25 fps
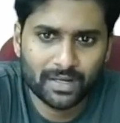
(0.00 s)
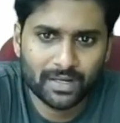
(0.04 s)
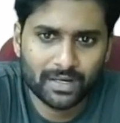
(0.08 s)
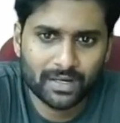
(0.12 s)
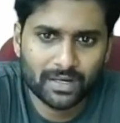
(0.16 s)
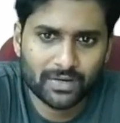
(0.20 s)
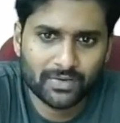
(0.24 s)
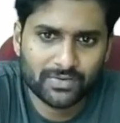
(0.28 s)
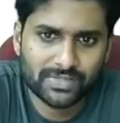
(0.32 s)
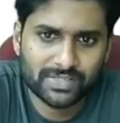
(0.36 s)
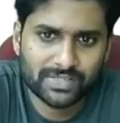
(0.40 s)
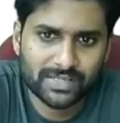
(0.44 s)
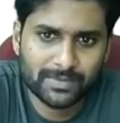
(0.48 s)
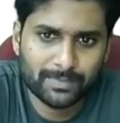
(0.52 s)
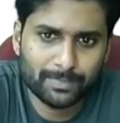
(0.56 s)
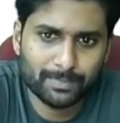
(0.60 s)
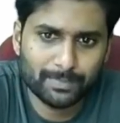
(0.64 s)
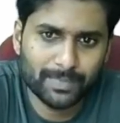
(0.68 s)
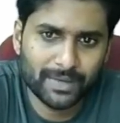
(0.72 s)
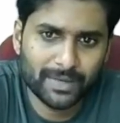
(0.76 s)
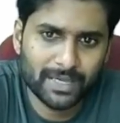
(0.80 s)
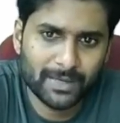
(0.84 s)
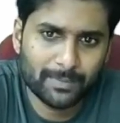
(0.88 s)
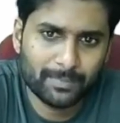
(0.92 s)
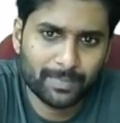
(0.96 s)
Now see,
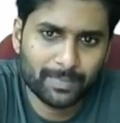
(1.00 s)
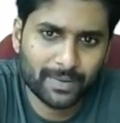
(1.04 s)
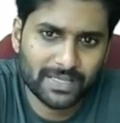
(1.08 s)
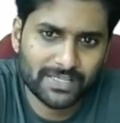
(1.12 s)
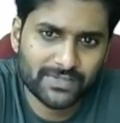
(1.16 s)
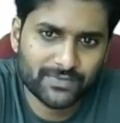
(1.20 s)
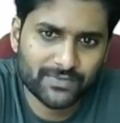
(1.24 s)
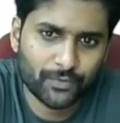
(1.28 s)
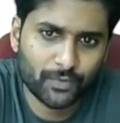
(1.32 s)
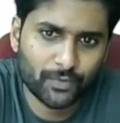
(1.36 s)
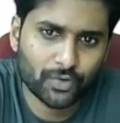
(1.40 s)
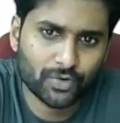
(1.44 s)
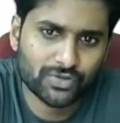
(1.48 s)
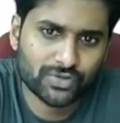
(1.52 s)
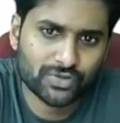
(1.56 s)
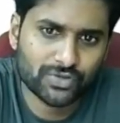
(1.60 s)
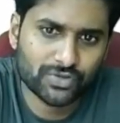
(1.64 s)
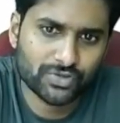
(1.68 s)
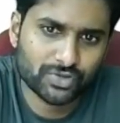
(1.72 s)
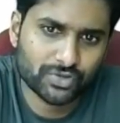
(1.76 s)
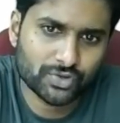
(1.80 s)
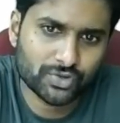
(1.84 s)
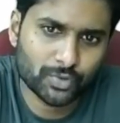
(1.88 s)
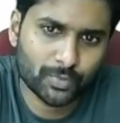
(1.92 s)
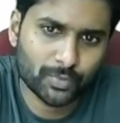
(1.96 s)
B +4.
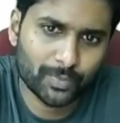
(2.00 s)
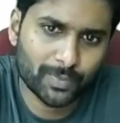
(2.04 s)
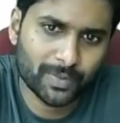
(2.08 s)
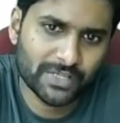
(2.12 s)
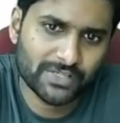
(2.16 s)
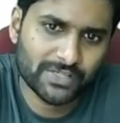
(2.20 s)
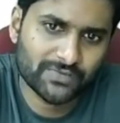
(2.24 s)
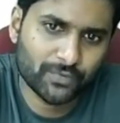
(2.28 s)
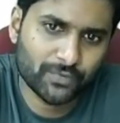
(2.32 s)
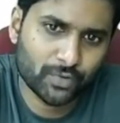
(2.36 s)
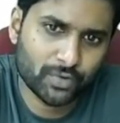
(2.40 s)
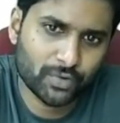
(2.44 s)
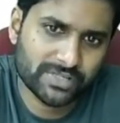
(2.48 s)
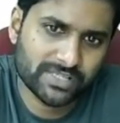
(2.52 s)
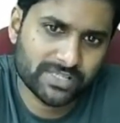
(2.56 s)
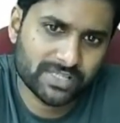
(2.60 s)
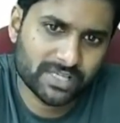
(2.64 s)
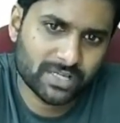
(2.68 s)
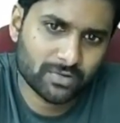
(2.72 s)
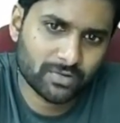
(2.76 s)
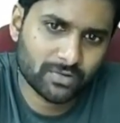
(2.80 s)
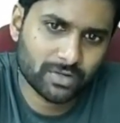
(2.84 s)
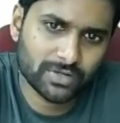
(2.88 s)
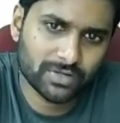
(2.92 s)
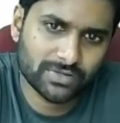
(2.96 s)
So 2 + 4 is
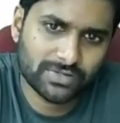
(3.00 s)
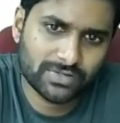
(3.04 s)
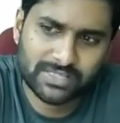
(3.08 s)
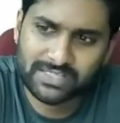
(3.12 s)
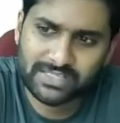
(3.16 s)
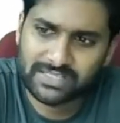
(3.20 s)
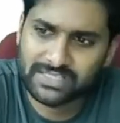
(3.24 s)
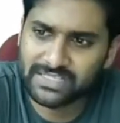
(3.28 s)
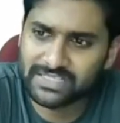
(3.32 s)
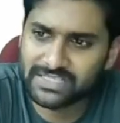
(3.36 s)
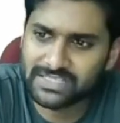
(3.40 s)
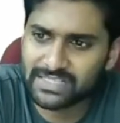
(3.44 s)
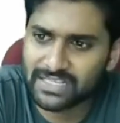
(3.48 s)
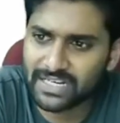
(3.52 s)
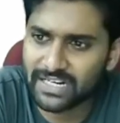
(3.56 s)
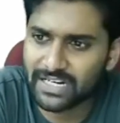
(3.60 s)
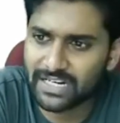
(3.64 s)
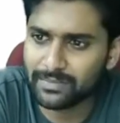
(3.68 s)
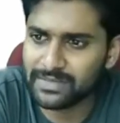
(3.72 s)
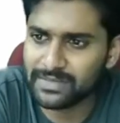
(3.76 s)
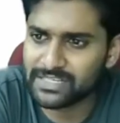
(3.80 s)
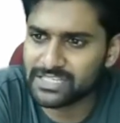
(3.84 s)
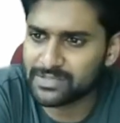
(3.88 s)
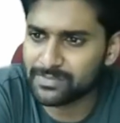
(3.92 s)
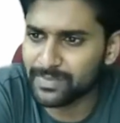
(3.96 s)
equal to 6. 6th letter
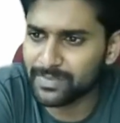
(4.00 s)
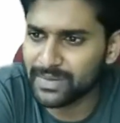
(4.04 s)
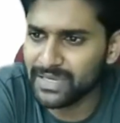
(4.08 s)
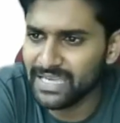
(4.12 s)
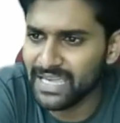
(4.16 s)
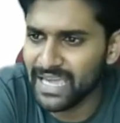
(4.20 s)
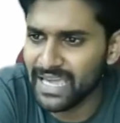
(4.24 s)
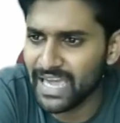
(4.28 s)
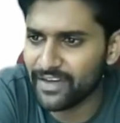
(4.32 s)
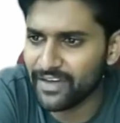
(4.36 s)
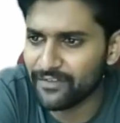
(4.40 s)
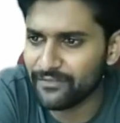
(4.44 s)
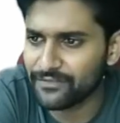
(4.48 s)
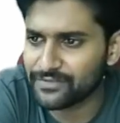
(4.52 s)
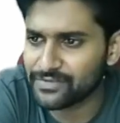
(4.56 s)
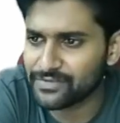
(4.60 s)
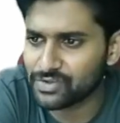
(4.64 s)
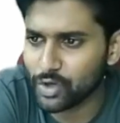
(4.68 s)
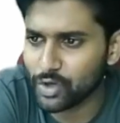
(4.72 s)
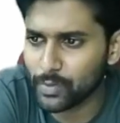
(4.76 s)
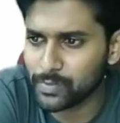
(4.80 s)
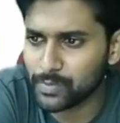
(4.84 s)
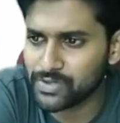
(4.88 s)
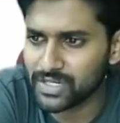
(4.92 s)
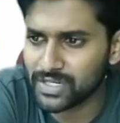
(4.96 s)
must be F. So
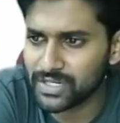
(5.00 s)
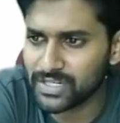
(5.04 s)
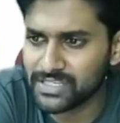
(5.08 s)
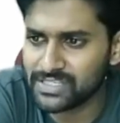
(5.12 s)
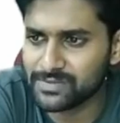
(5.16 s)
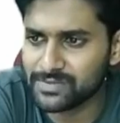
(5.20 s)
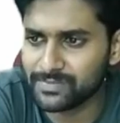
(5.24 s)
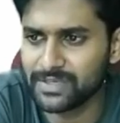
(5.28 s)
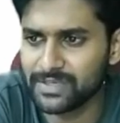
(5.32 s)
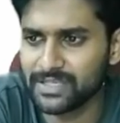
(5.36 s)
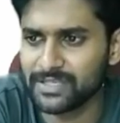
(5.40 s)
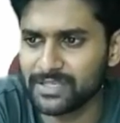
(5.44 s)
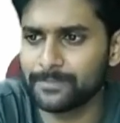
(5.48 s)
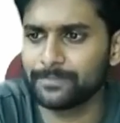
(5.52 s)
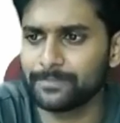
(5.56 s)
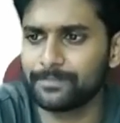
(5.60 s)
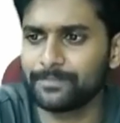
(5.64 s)
option is B.